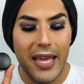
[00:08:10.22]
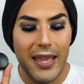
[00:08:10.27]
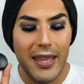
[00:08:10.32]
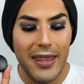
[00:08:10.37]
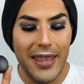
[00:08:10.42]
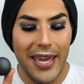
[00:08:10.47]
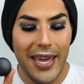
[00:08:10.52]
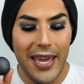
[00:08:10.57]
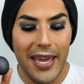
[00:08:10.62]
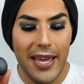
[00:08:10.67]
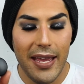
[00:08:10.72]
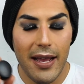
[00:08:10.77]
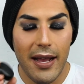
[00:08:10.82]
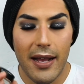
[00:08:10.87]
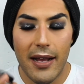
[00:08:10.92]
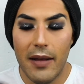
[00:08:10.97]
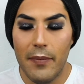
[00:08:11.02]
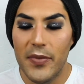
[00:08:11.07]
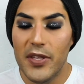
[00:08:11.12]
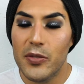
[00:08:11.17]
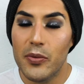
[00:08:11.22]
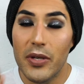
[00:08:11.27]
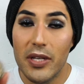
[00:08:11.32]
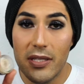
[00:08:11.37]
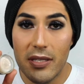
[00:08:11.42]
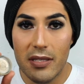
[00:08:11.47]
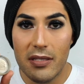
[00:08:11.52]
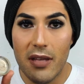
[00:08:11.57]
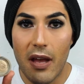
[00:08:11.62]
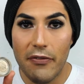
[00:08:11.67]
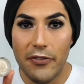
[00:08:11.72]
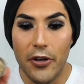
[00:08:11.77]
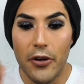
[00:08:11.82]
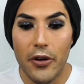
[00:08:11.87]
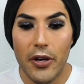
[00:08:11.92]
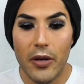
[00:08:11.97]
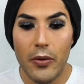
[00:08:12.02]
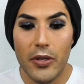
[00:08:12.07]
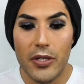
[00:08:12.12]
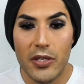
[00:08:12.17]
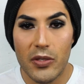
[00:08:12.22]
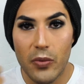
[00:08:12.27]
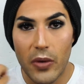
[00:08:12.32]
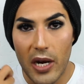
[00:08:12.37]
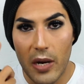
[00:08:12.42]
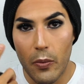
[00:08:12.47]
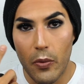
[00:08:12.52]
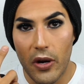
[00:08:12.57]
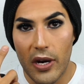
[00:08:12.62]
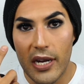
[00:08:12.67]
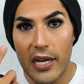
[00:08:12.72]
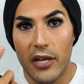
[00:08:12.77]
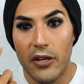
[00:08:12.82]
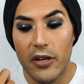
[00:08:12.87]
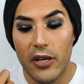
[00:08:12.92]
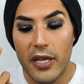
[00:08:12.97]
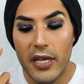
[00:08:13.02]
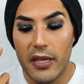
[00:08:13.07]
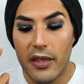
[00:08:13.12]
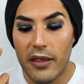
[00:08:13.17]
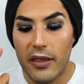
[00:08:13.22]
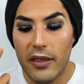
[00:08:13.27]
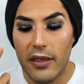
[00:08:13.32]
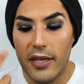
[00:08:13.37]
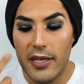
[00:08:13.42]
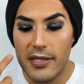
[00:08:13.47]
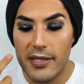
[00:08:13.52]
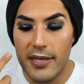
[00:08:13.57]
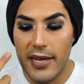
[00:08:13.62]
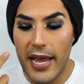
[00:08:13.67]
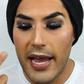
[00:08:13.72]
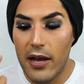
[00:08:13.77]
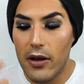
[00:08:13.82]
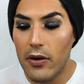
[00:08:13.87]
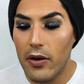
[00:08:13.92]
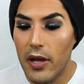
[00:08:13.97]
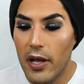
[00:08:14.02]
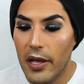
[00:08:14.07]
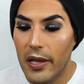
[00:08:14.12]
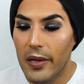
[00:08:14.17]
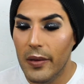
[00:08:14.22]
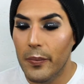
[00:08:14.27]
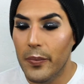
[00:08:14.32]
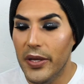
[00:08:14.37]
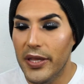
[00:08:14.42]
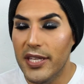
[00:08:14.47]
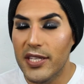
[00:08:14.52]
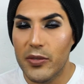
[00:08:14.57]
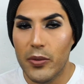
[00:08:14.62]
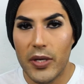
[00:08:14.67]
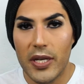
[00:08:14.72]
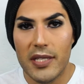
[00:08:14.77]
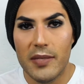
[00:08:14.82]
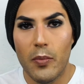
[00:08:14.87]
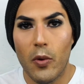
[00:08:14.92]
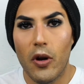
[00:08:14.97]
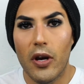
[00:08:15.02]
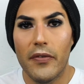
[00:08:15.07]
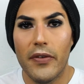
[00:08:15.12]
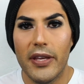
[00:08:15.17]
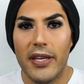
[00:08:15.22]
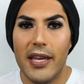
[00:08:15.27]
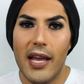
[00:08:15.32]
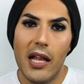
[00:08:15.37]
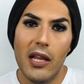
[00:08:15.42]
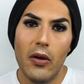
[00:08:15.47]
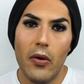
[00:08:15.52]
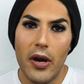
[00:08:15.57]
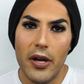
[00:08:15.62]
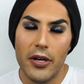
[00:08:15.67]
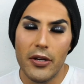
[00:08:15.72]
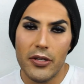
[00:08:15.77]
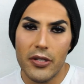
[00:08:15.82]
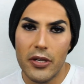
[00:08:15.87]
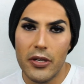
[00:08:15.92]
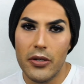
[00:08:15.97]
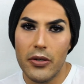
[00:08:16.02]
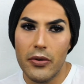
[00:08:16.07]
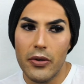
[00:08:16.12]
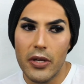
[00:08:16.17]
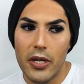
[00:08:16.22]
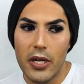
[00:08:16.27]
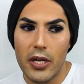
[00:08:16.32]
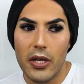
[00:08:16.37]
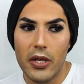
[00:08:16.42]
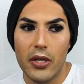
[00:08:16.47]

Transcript: This one is in soft ochre, which is what I'm wearing underneath this now, but this one is more of a yellow undertone.